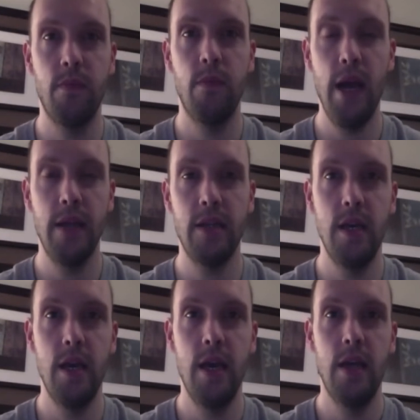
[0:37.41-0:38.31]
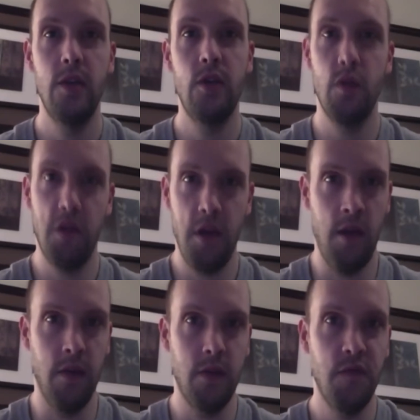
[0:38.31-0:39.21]
But two
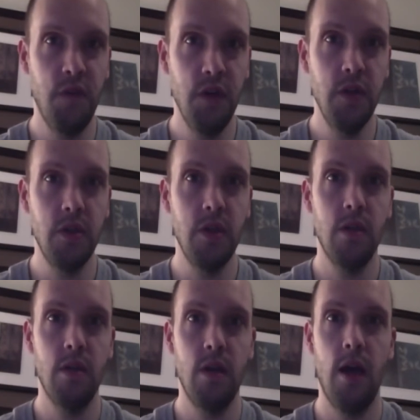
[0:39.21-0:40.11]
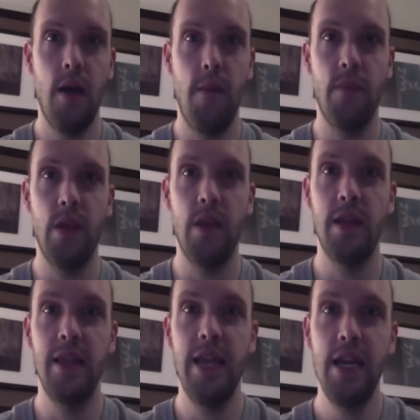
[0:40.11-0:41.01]
things. First, in the
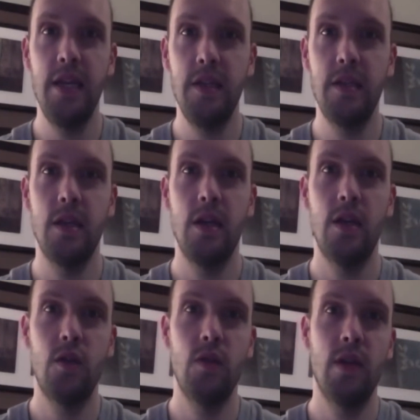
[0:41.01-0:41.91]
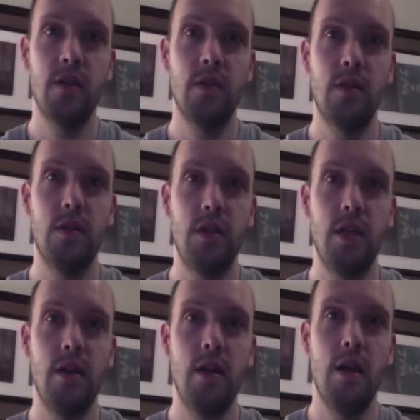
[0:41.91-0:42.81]
latest
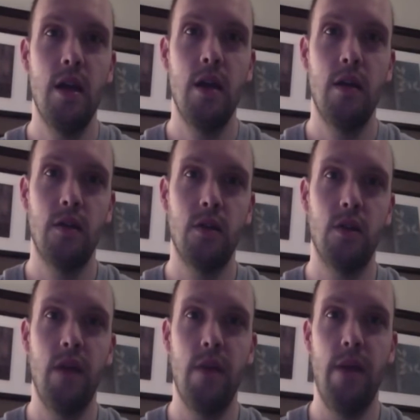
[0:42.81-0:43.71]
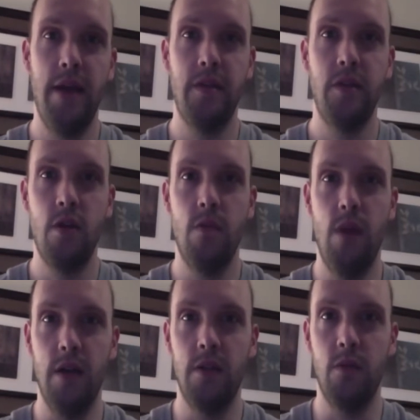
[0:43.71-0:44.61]
2013 survey by SEO
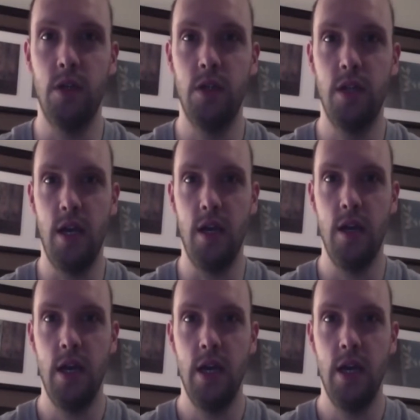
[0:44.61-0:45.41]
Moz, in which they